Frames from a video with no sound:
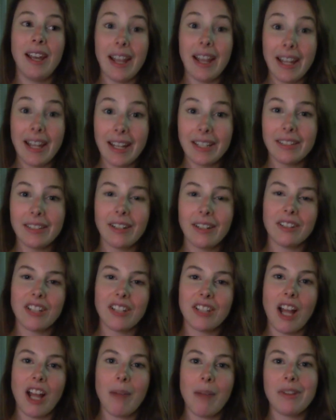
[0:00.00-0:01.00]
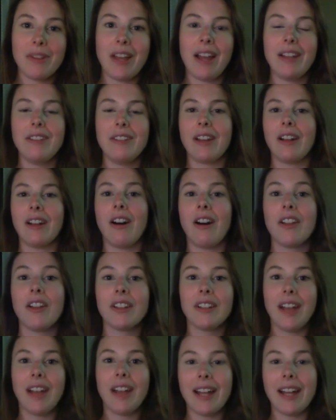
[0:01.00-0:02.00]
And on top of that, you get all the
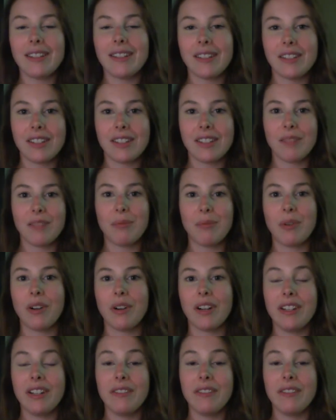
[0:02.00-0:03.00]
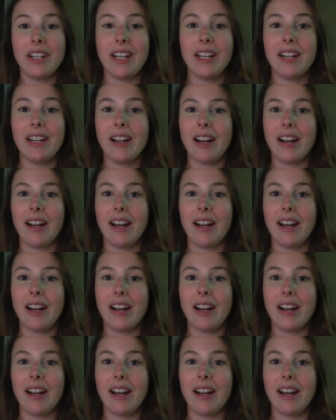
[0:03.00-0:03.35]
guidance and support you need.